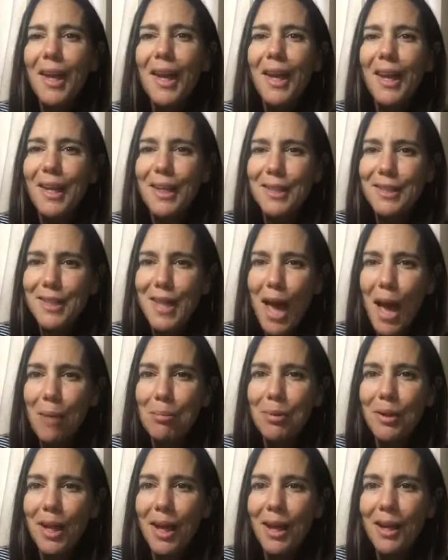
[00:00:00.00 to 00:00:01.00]
It is
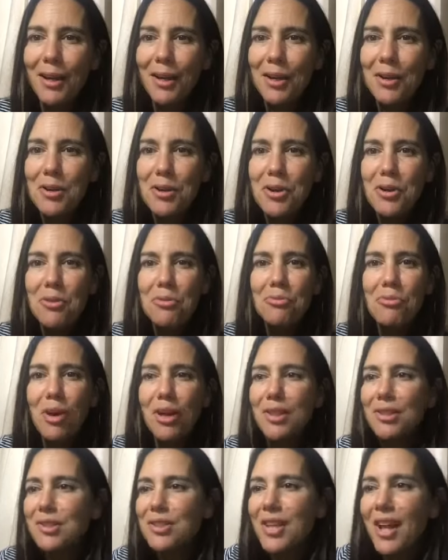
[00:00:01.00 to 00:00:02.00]
happening.
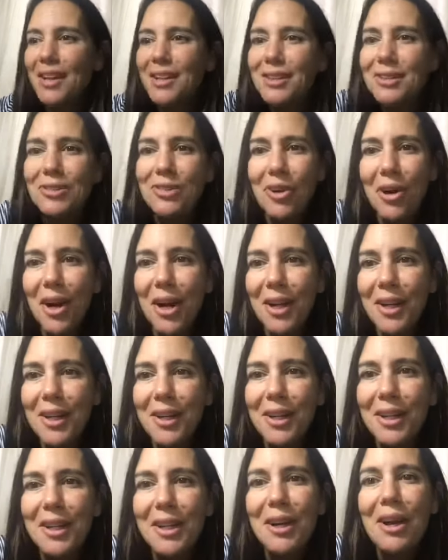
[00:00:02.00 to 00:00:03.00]
What is done in dark
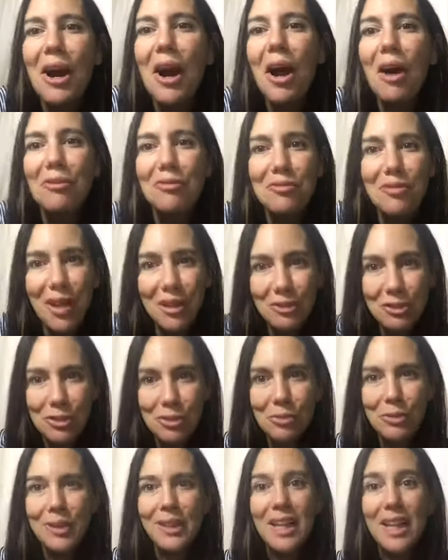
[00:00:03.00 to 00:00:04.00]

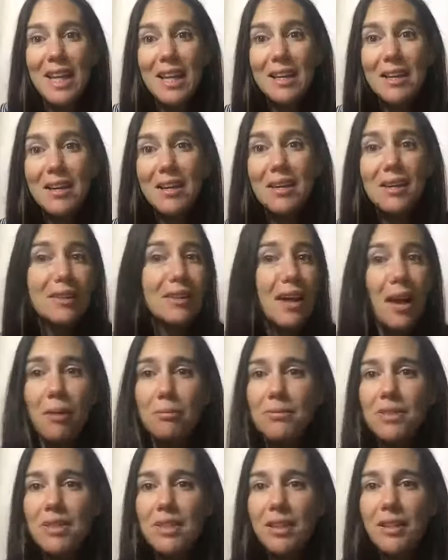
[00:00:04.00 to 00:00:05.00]
eventually
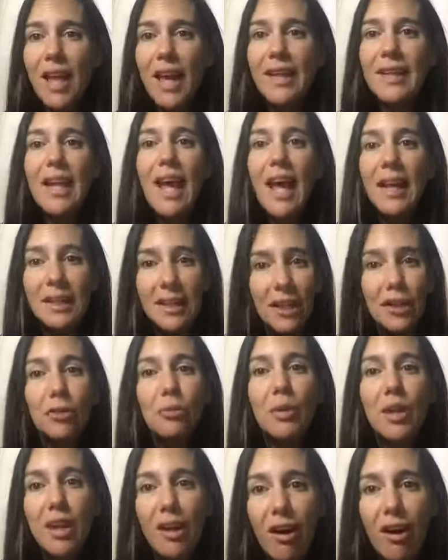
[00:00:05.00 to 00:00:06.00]
comes to light. And here
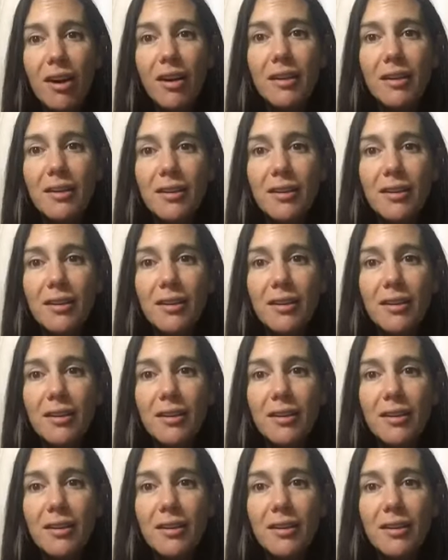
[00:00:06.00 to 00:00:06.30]
we are.